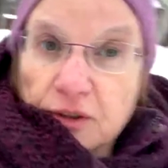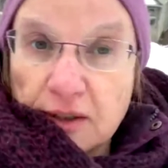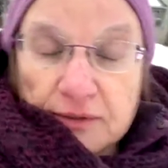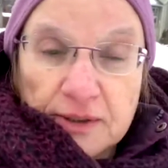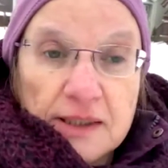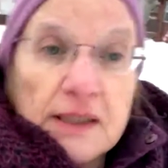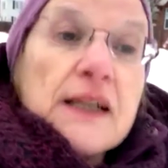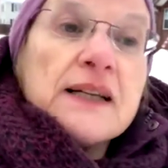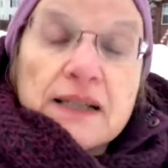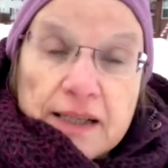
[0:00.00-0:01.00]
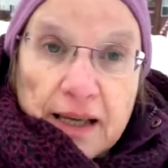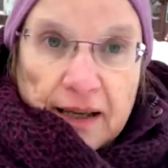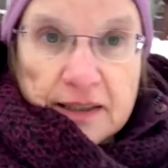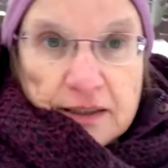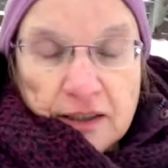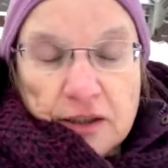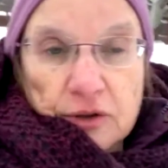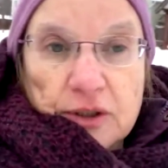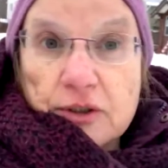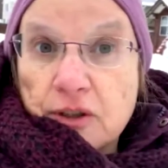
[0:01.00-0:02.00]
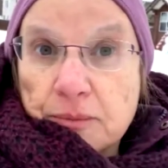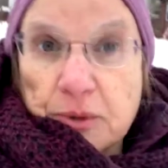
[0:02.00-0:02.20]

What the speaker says: live in Canada or Europe